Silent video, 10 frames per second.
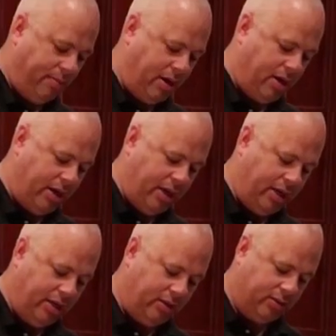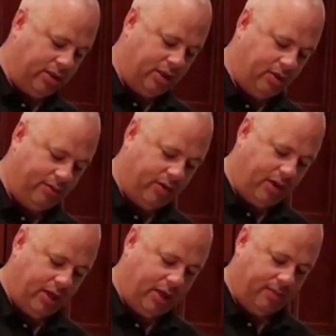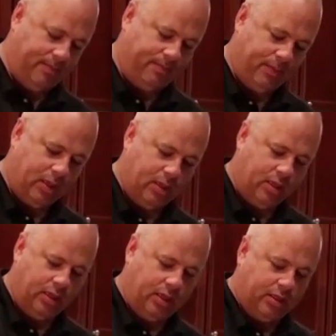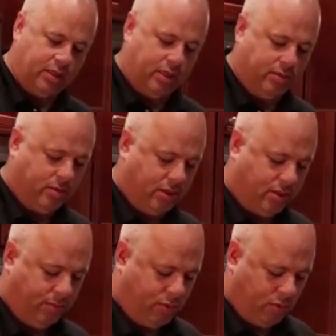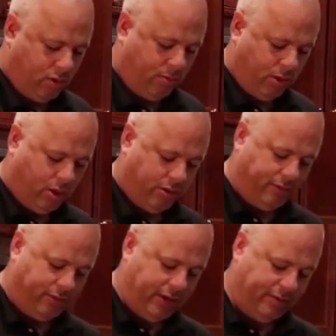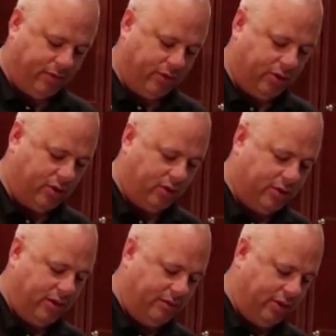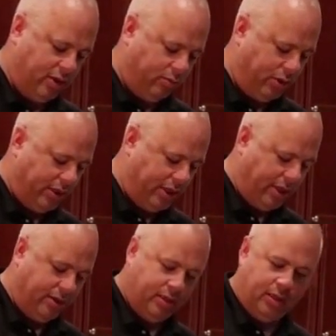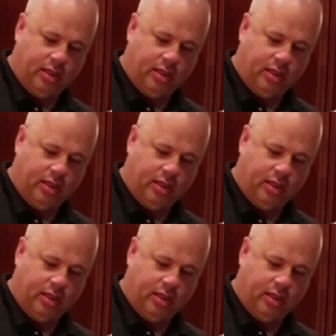a marinade, and it'll sit overnight, and it's gonna just absorb all the flavor, the salts and everything will break down.